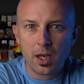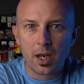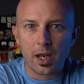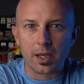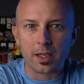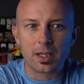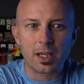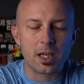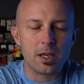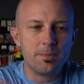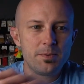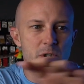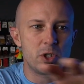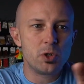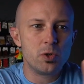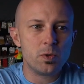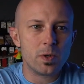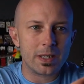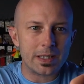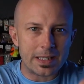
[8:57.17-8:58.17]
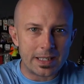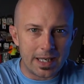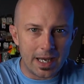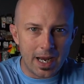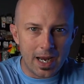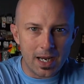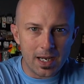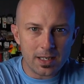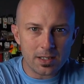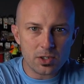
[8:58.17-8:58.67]
and keeps you
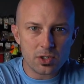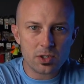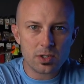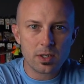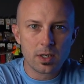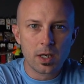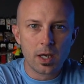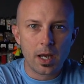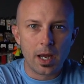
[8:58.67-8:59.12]
engaged